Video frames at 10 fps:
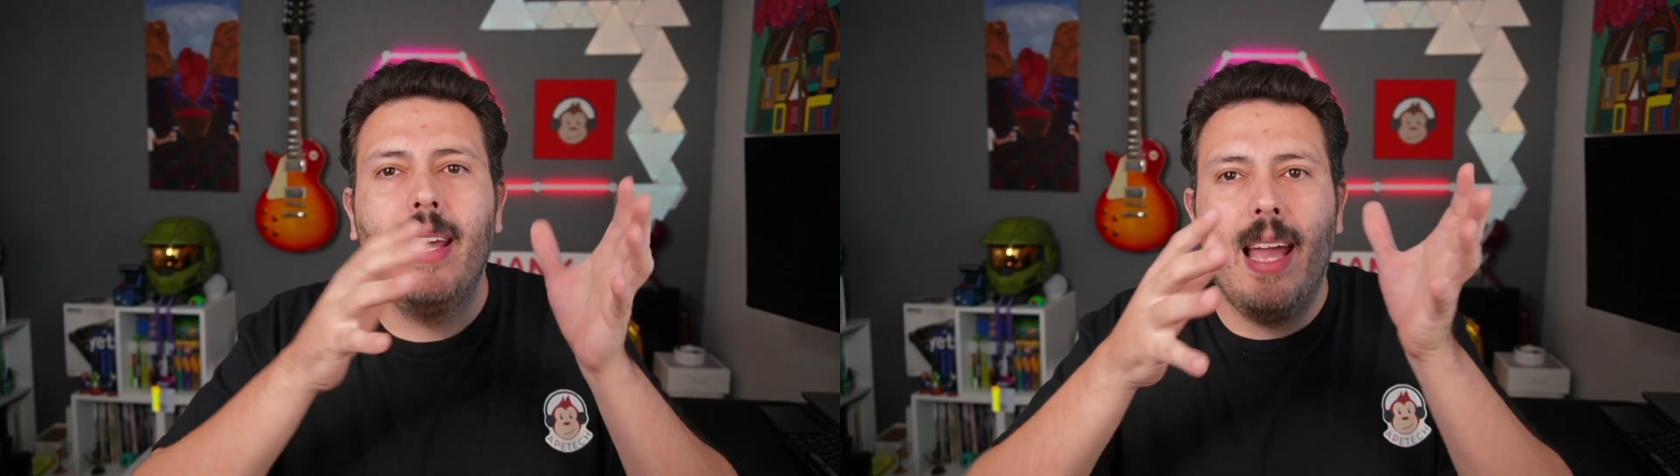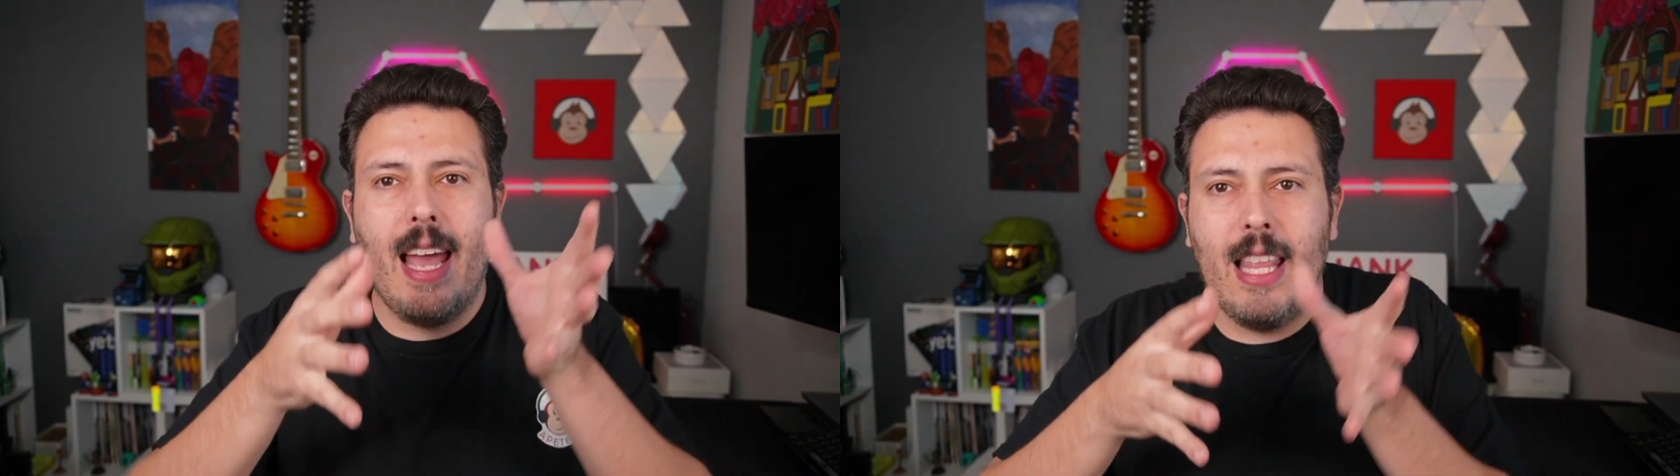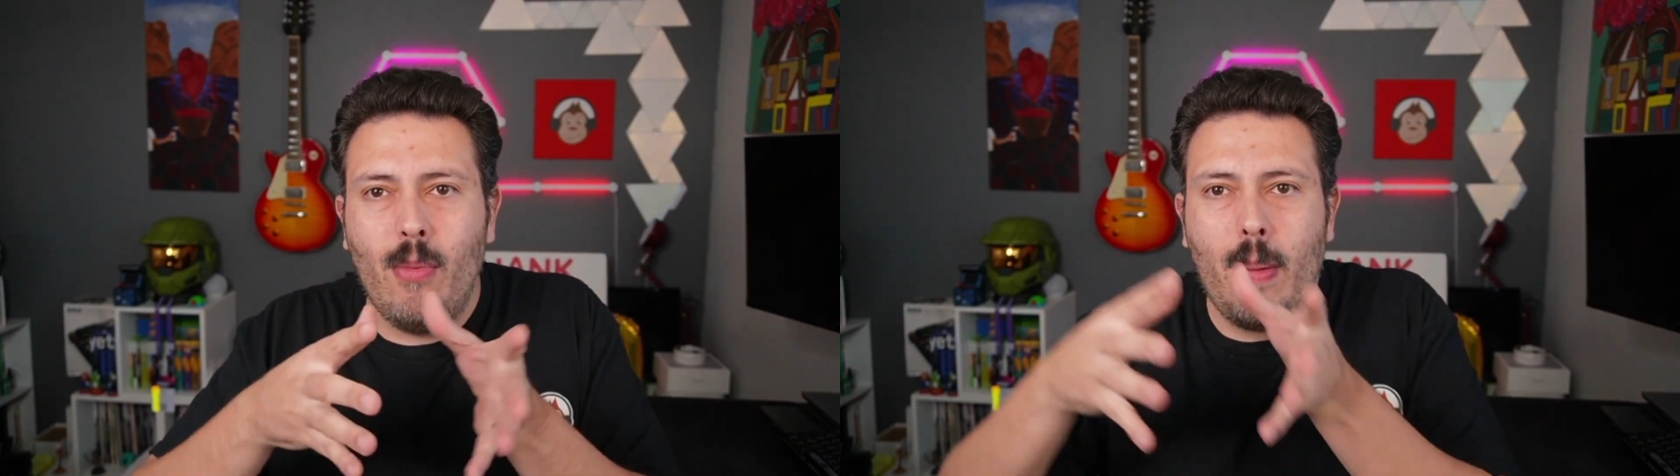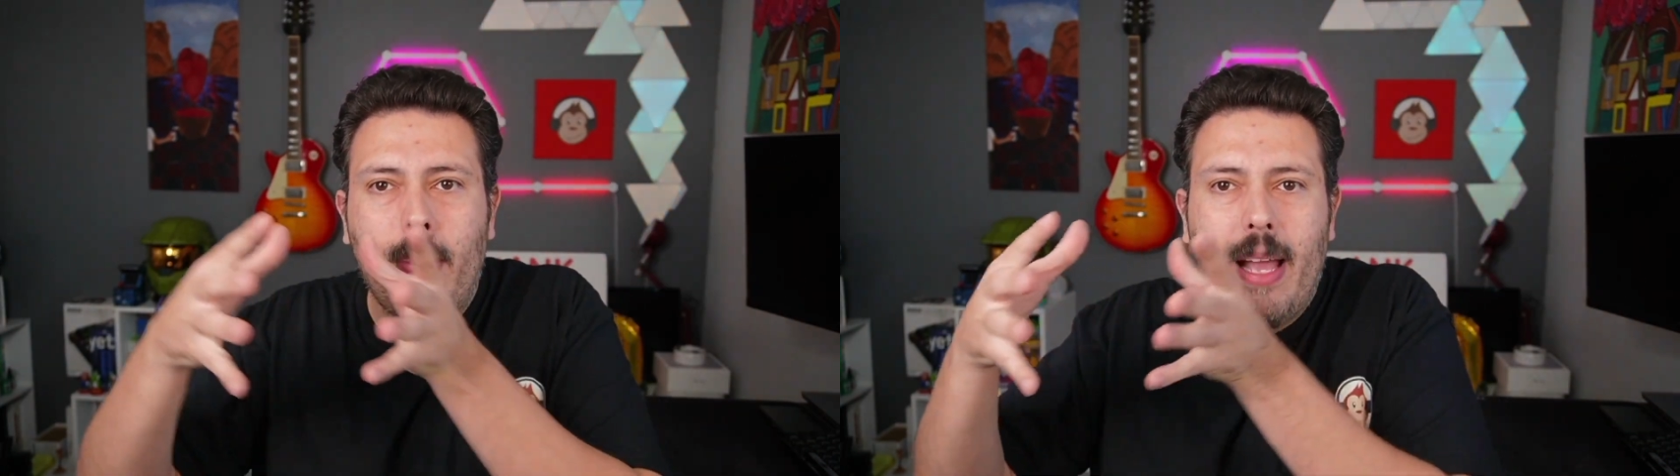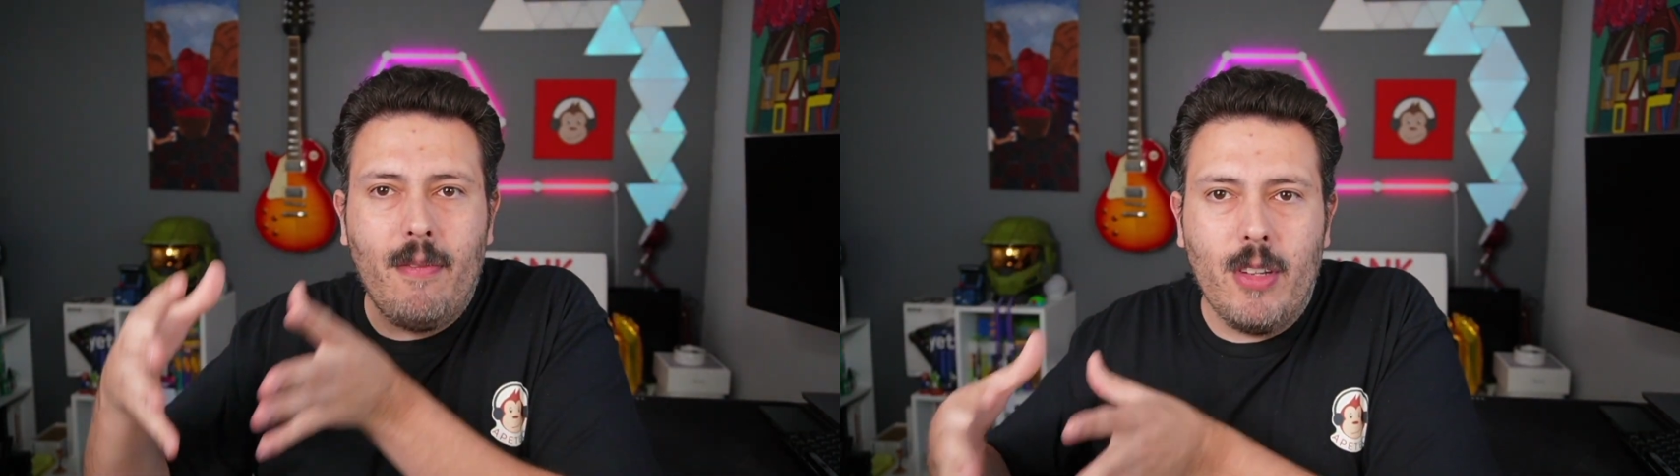And then we
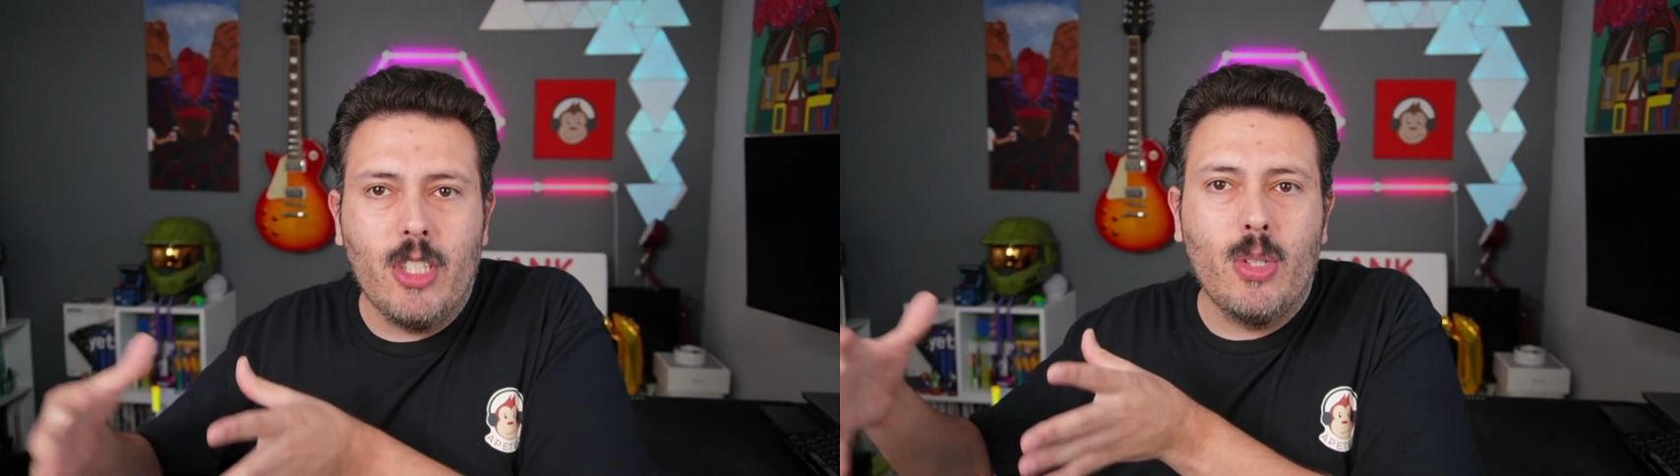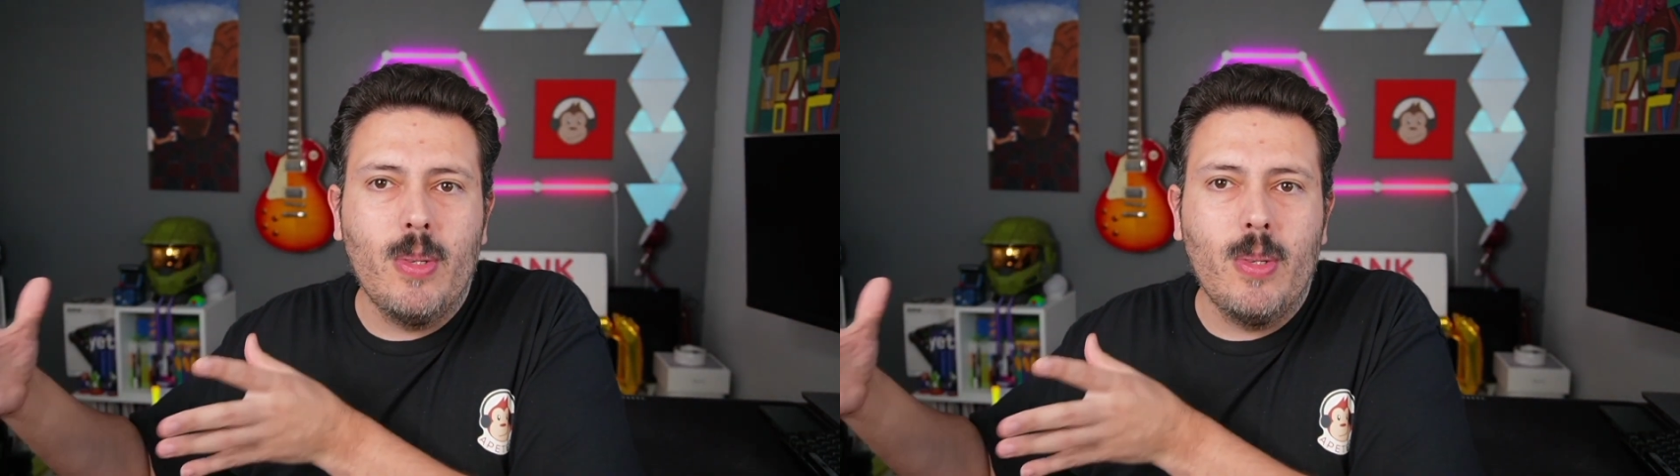plan future